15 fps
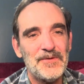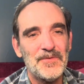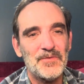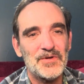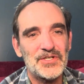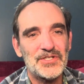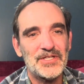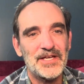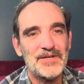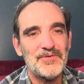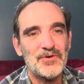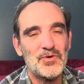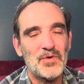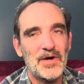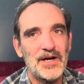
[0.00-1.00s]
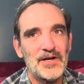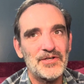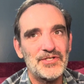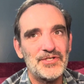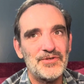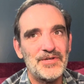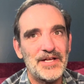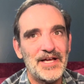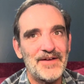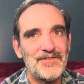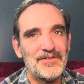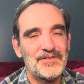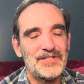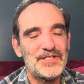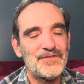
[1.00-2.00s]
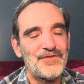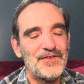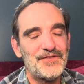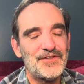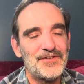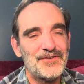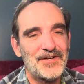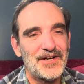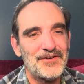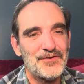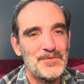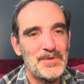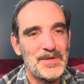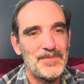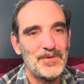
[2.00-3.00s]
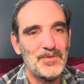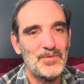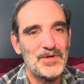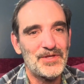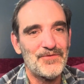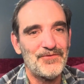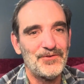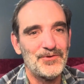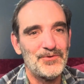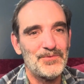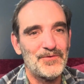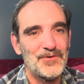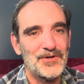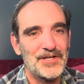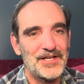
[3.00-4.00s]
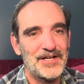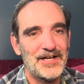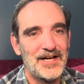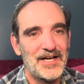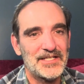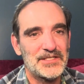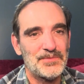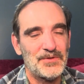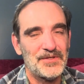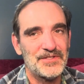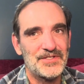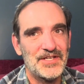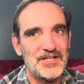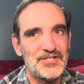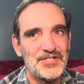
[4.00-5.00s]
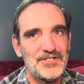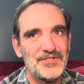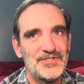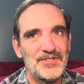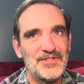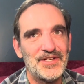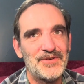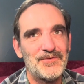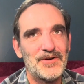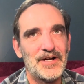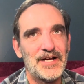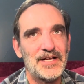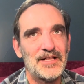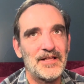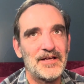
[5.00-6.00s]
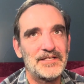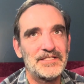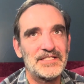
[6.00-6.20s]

which then requires you to have at least 50 to 100 people with flu before you get a hospitalization. So then we're at like